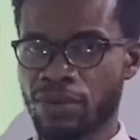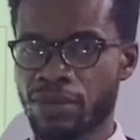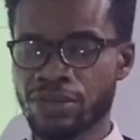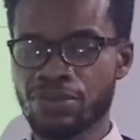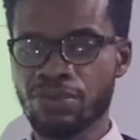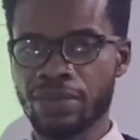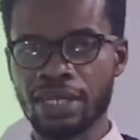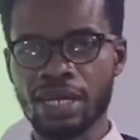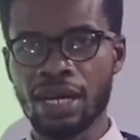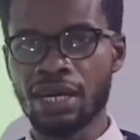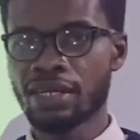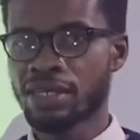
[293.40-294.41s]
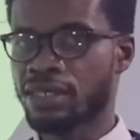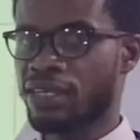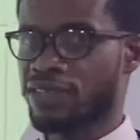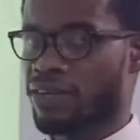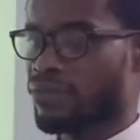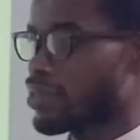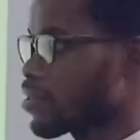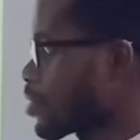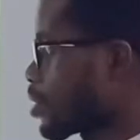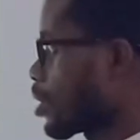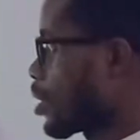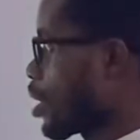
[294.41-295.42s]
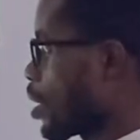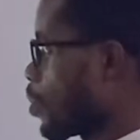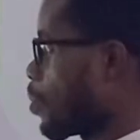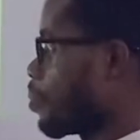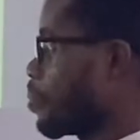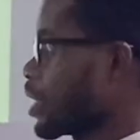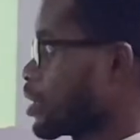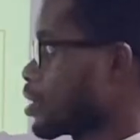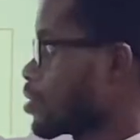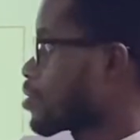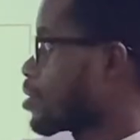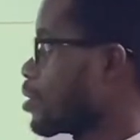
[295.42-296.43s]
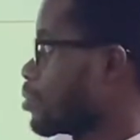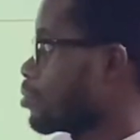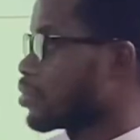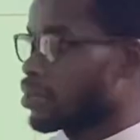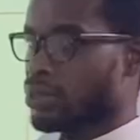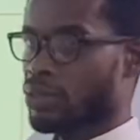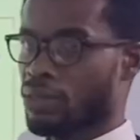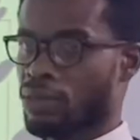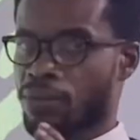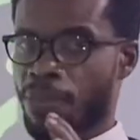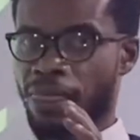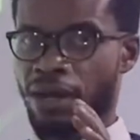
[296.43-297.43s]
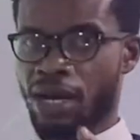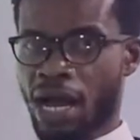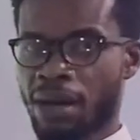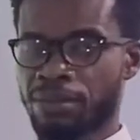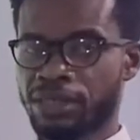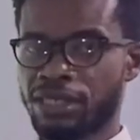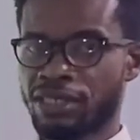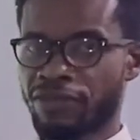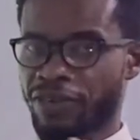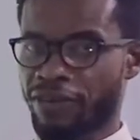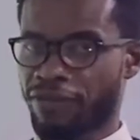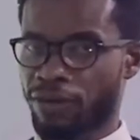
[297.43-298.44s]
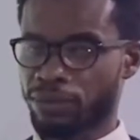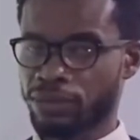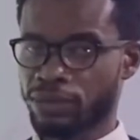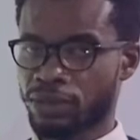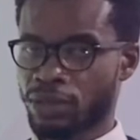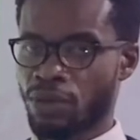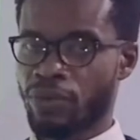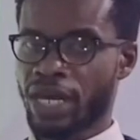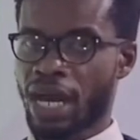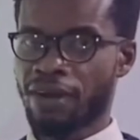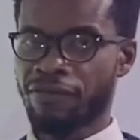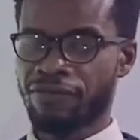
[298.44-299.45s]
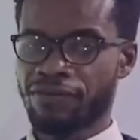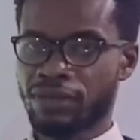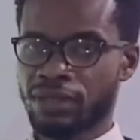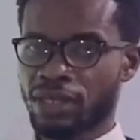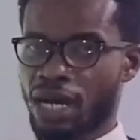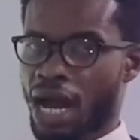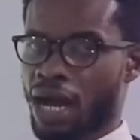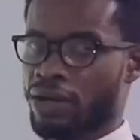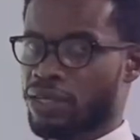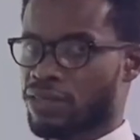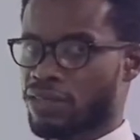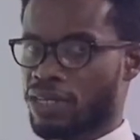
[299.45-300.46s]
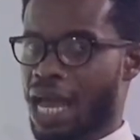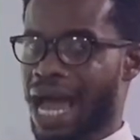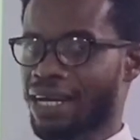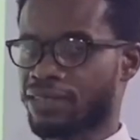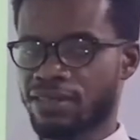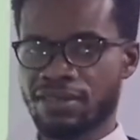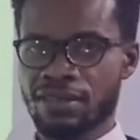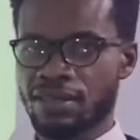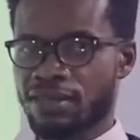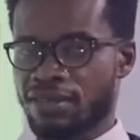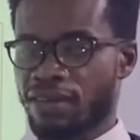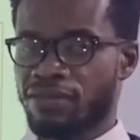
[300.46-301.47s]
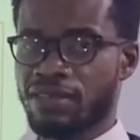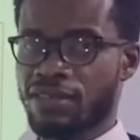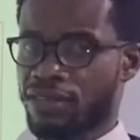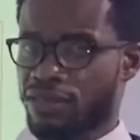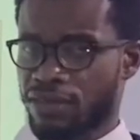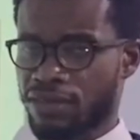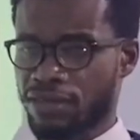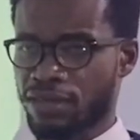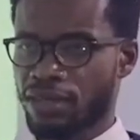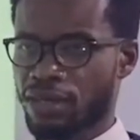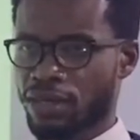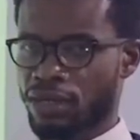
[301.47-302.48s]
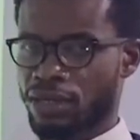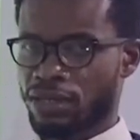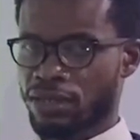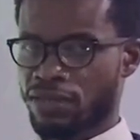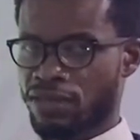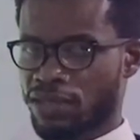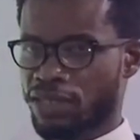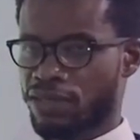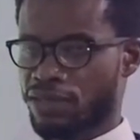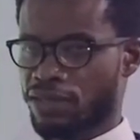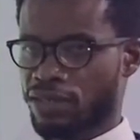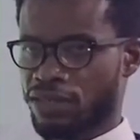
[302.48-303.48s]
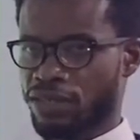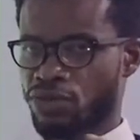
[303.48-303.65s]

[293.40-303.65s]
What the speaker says: going to render the service. Pension schemes come in different form. We have hours, the Act 766. SNIT is an